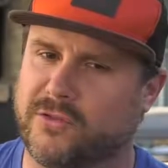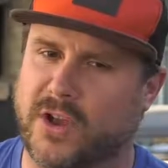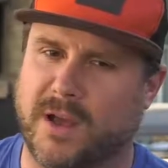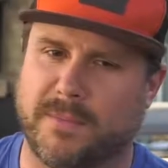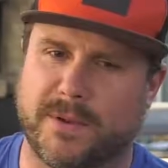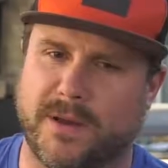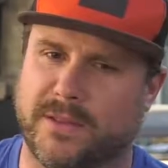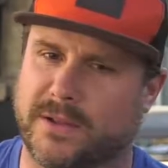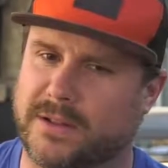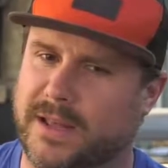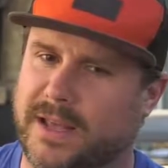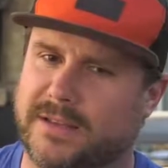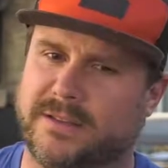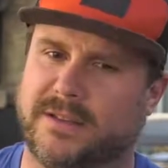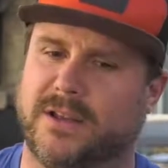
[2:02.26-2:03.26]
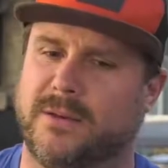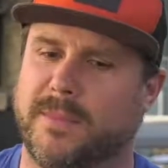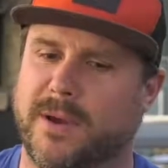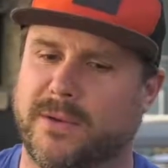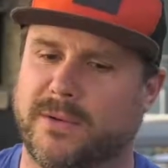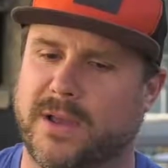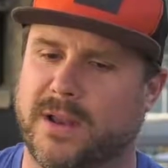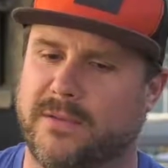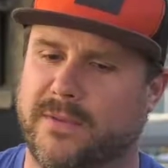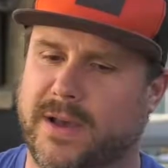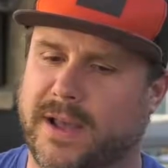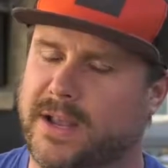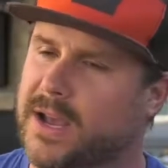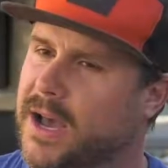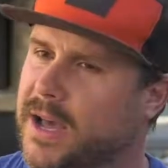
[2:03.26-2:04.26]
shop called the Glass Sailboat, kind of an
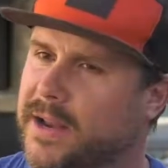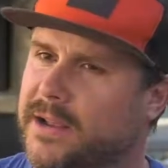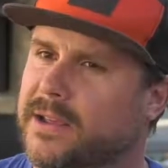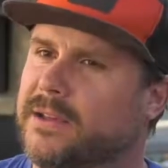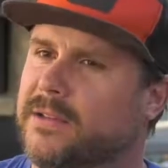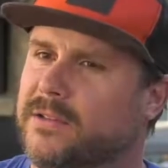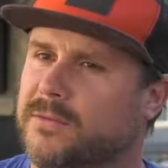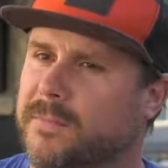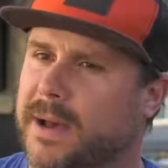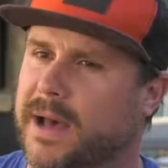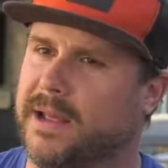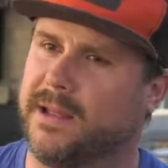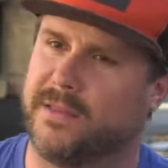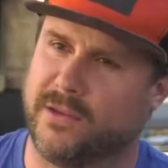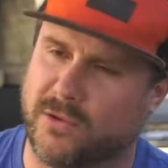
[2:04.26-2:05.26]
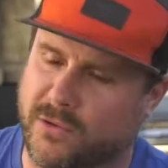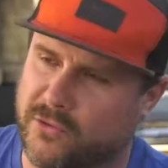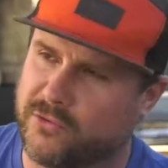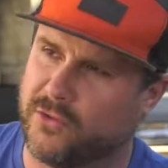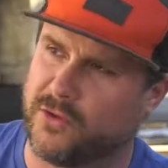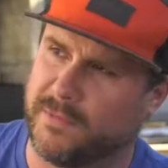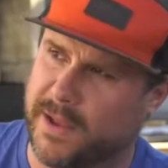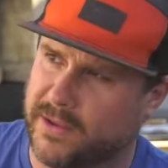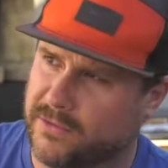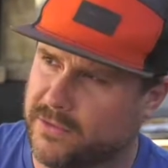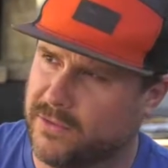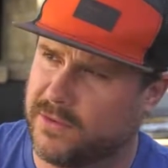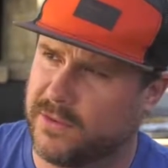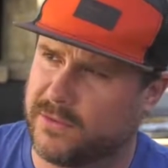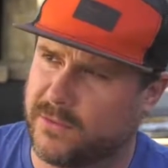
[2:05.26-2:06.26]
iconic spot on the North Shore of
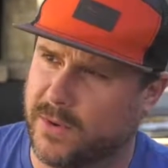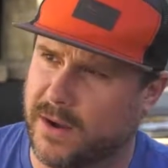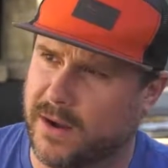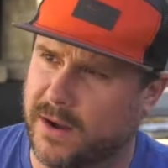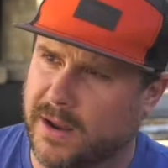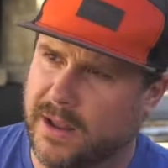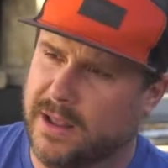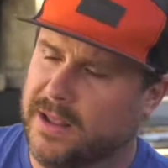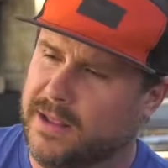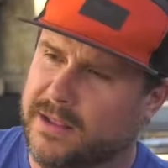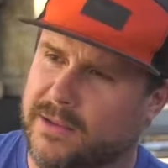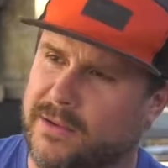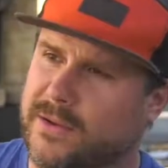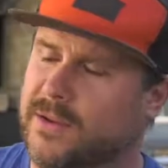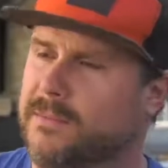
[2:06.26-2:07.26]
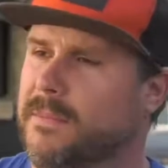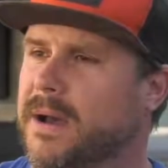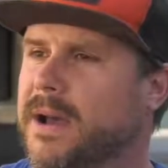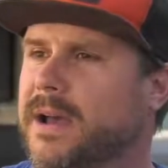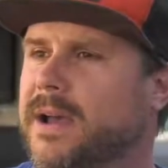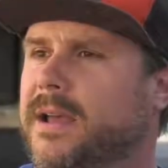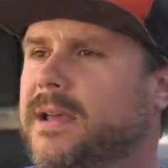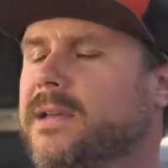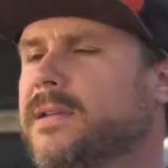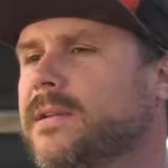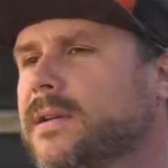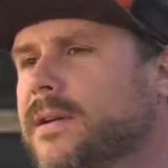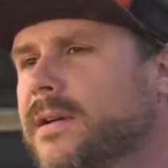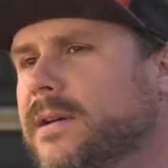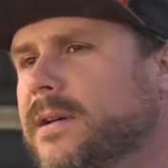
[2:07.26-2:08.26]
Massachusetts, where you could buy
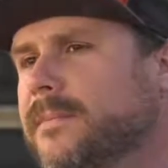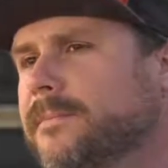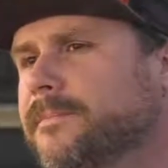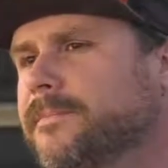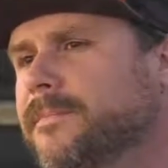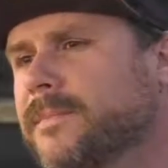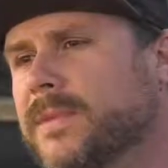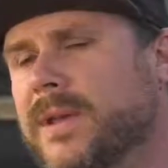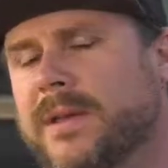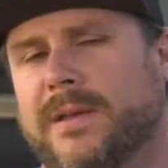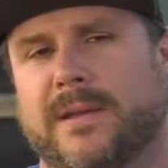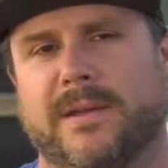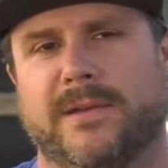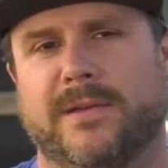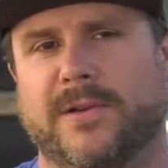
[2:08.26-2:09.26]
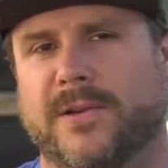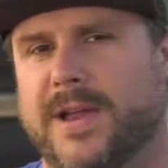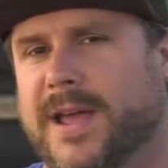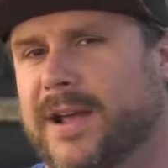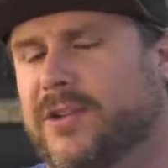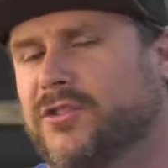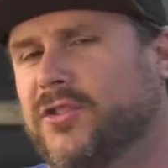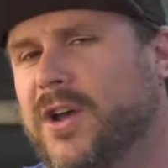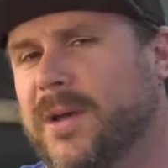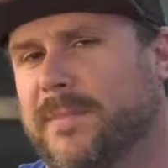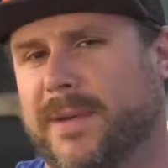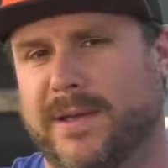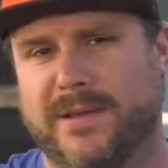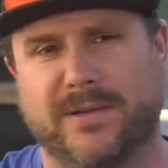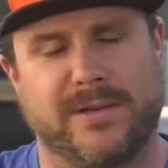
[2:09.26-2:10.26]
your Nag
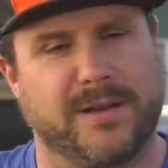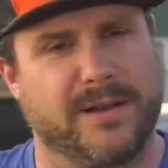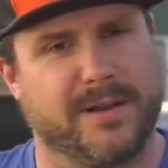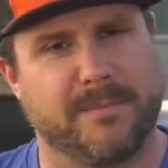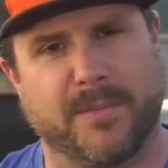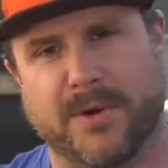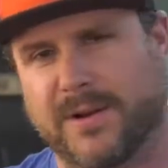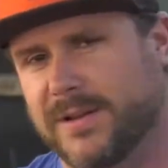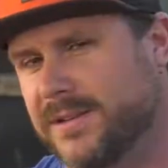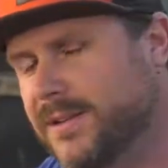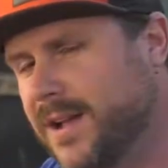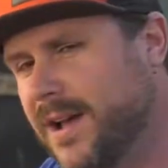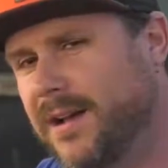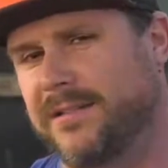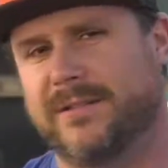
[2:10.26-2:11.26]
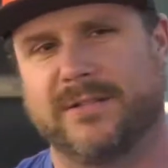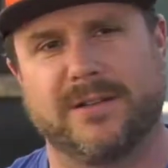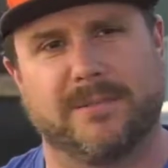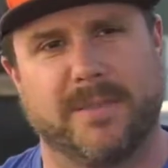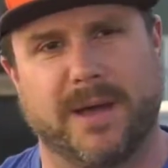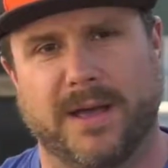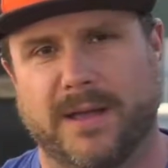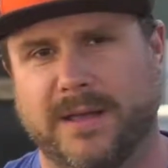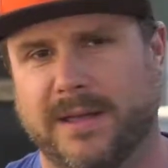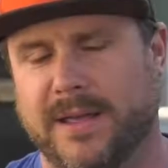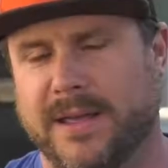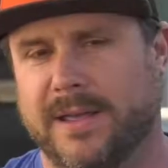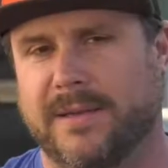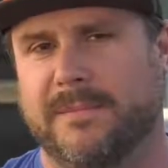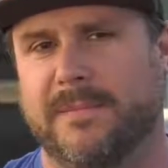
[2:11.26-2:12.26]
Champa, you could get Birkenstocks, you could buy
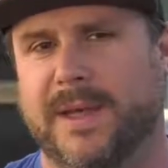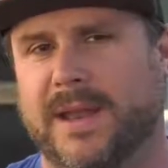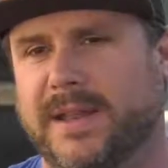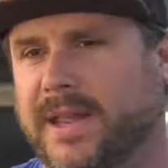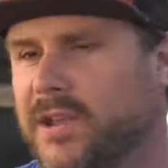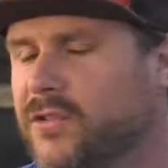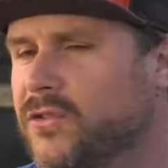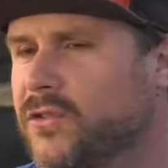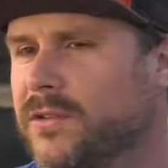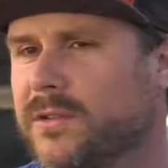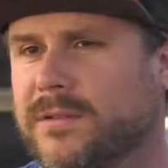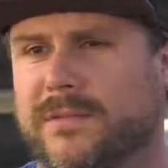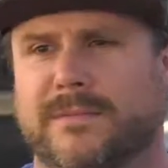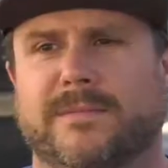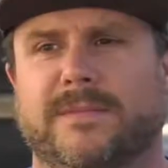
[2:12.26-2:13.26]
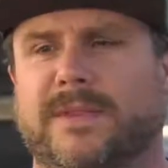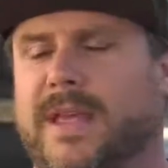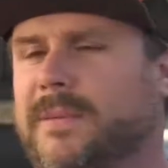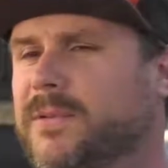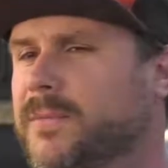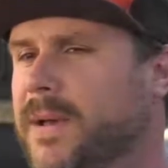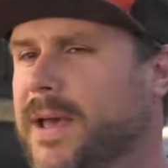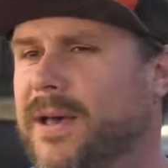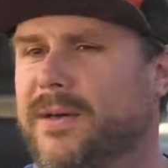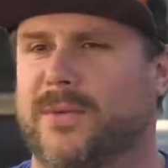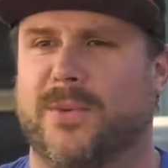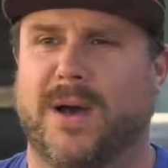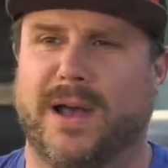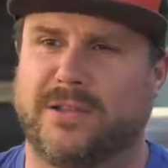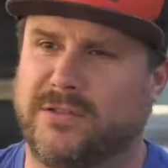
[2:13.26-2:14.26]
meditation tapes by Alan
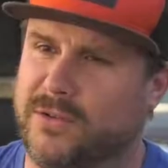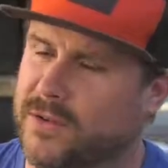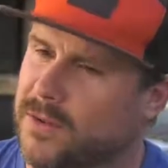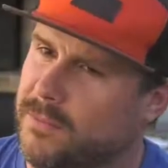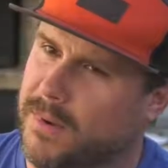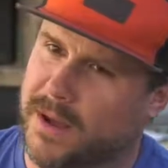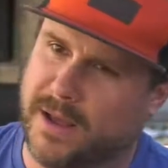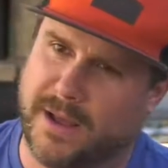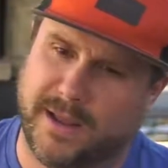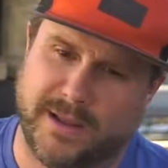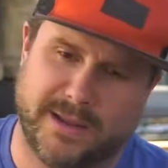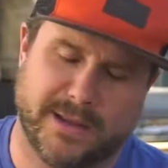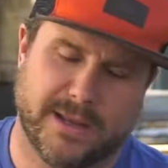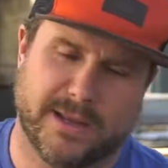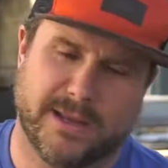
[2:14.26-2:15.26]
Watts, you could buy